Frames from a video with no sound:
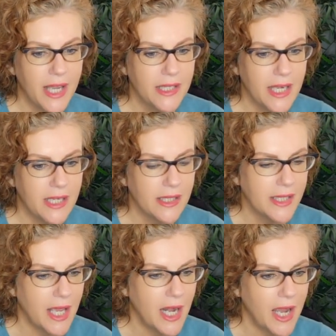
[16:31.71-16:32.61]
get data
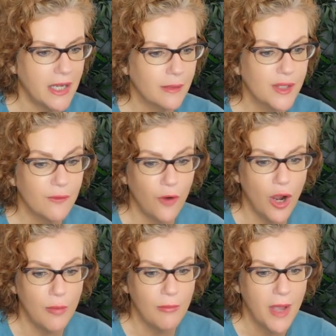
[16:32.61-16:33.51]
set items
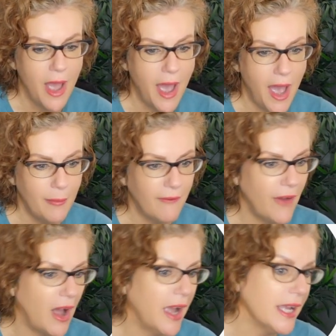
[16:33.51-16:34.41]
from
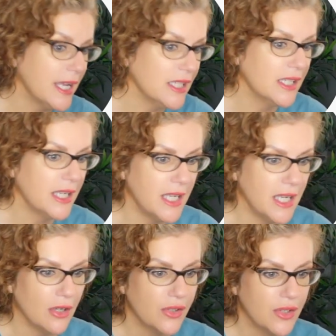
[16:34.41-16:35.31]
Apify into here.